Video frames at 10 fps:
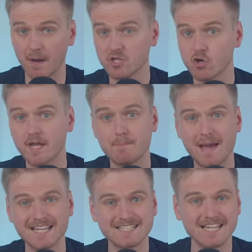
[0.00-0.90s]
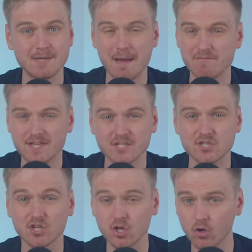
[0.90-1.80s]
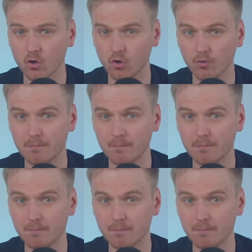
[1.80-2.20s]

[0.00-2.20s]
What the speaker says: You might try your best to keep everything secure,